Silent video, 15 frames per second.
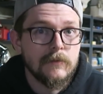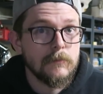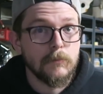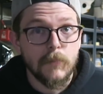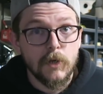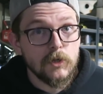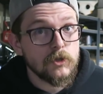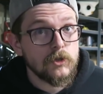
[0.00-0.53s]

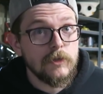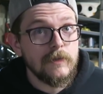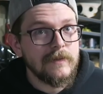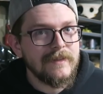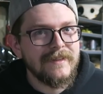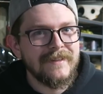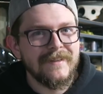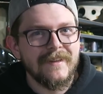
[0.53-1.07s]
Merch.
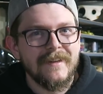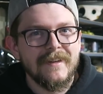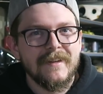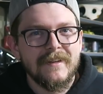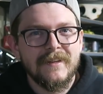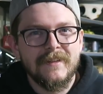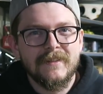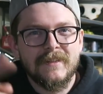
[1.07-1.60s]

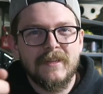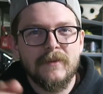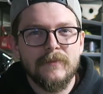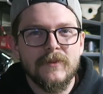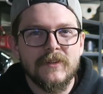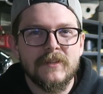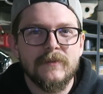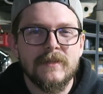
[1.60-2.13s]
I keep
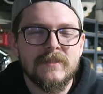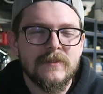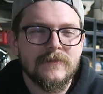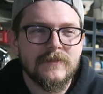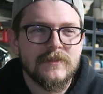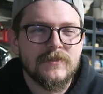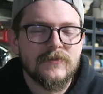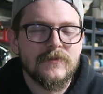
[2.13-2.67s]
looking at myself
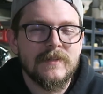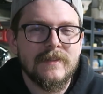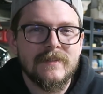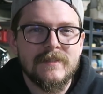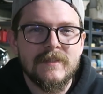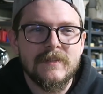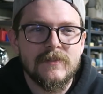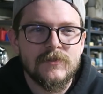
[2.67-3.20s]
in the screen,
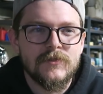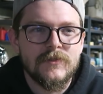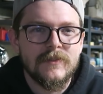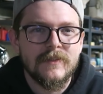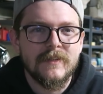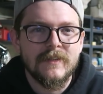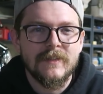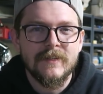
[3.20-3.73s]
seeing the
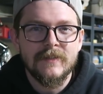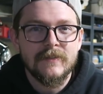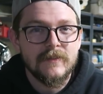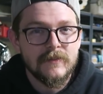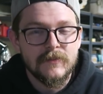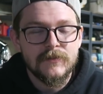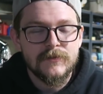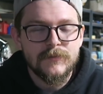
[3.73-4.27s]
shirt.
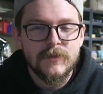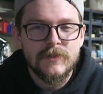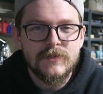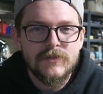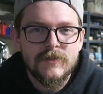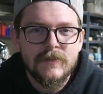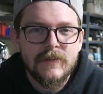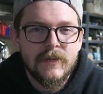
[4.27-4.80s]
There's
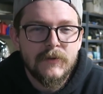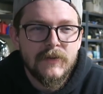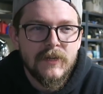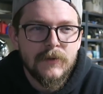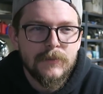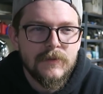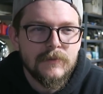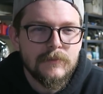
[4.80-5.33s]
merch. That would
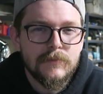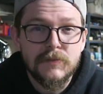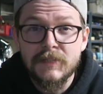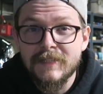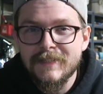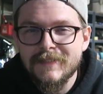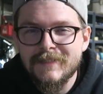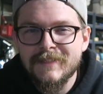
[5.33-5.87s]
help.
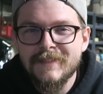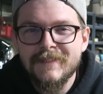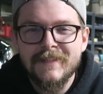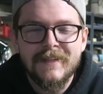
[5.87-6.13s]
Please